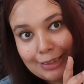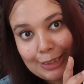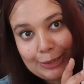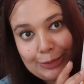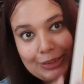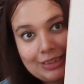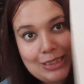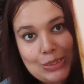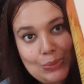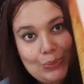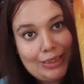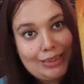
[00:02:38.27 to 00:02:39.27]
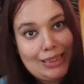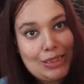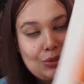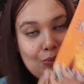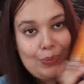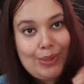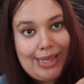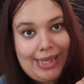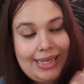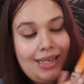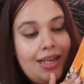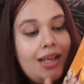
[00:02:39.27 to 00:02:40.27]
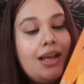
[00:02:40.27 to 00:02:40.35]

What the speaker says: I got this one as well.